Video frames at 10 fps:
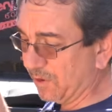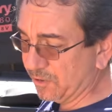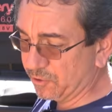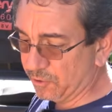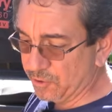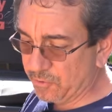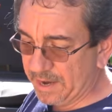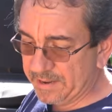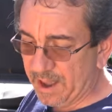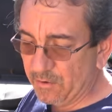going to show you
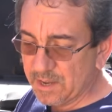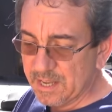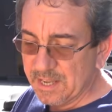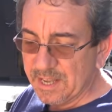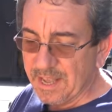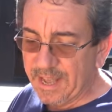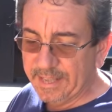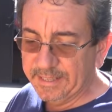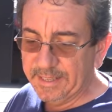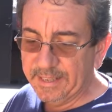right now.
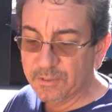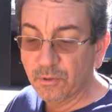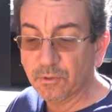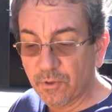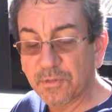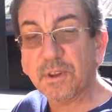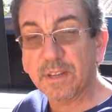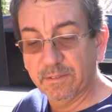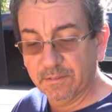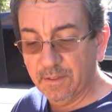And it's also
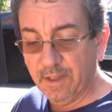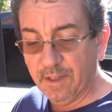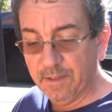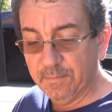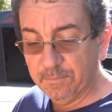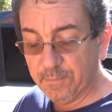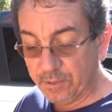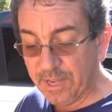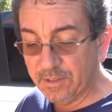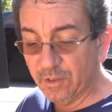30%
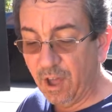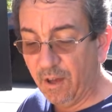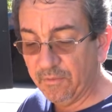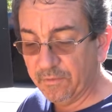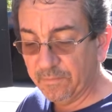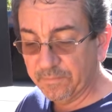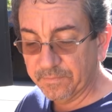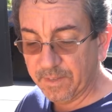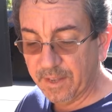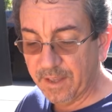uh, off
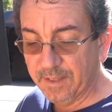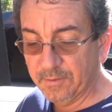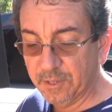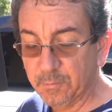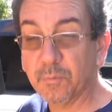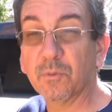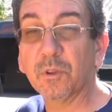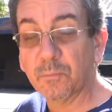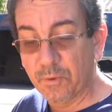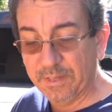uh, which
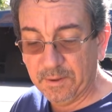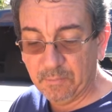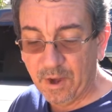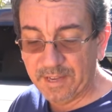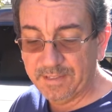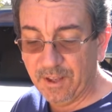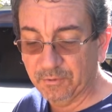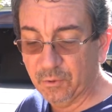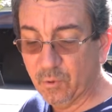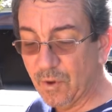will bring the price
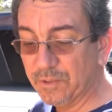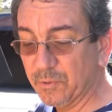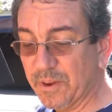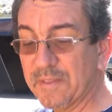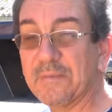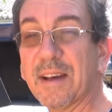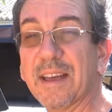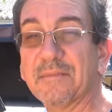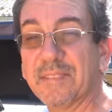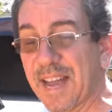down to
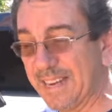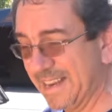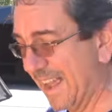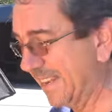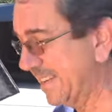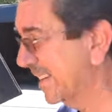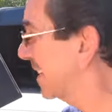125.99.